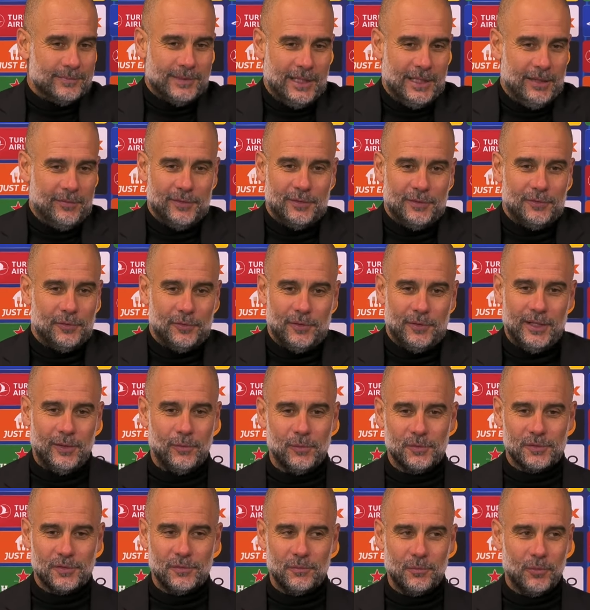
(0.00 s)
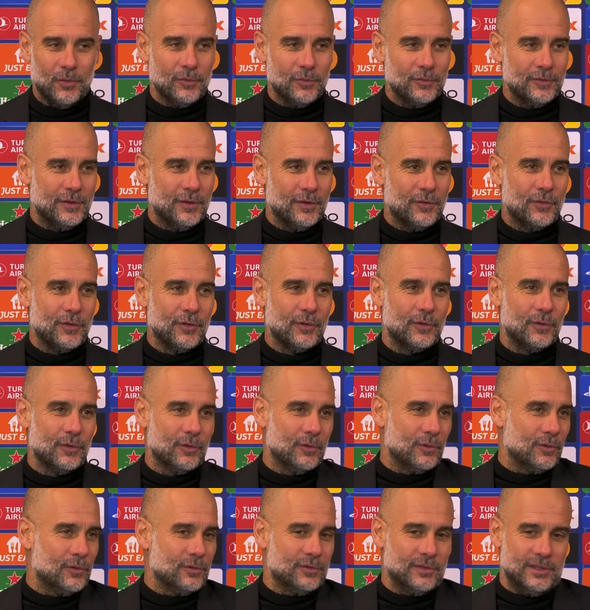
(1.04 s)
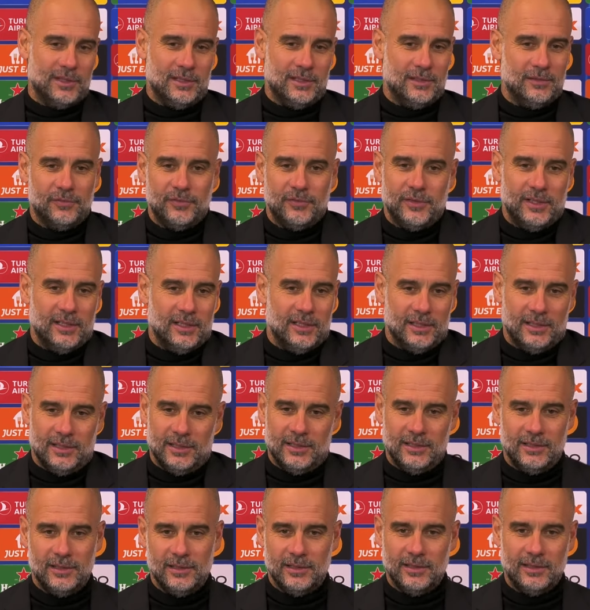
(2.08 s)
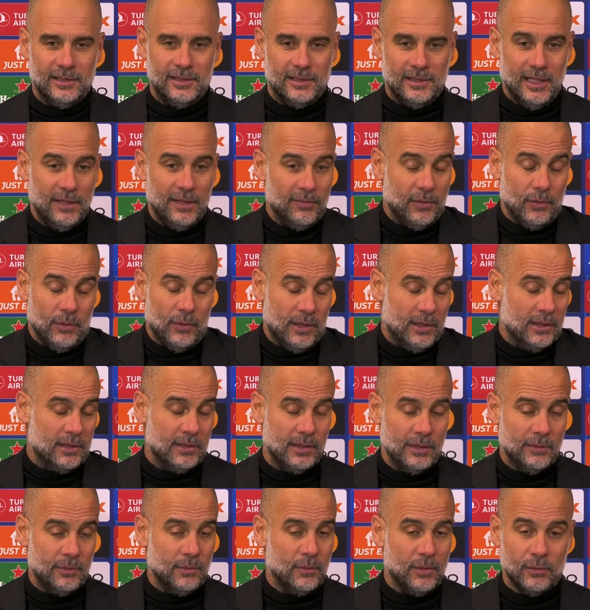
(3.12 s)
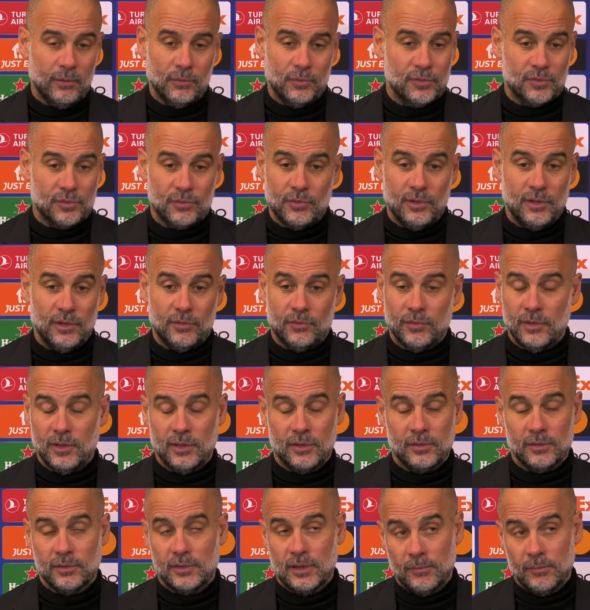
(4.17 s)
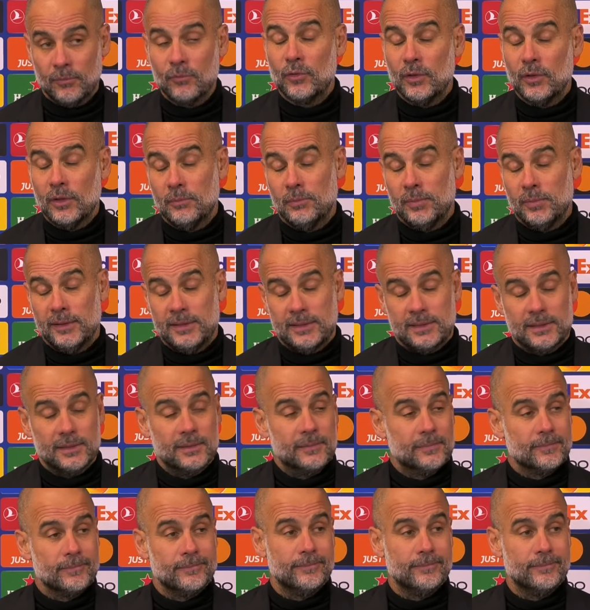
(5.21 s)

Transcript: Kevin today was involved in the three goals and Phil and... Everyone was really, really good. I'm really pleased.